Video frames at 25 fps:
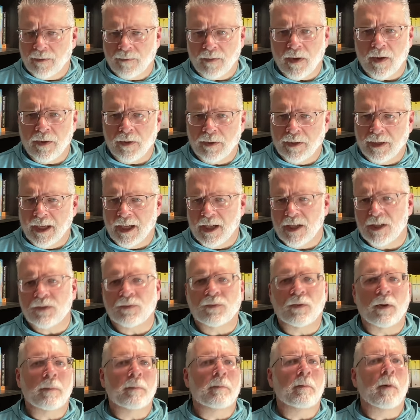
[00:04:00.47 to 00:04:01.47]
of Other Days
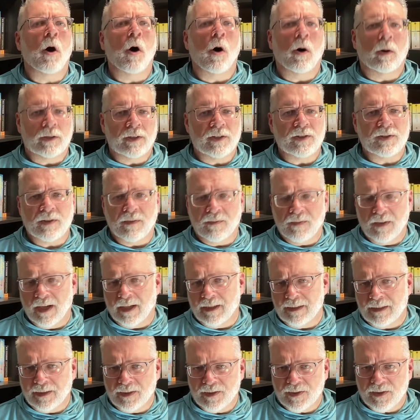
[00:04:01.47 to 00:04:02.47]
from August of
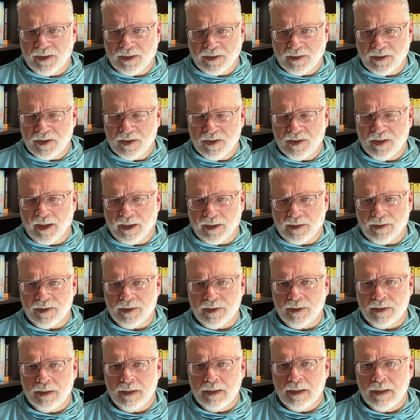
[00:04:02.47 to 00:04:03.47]
1966.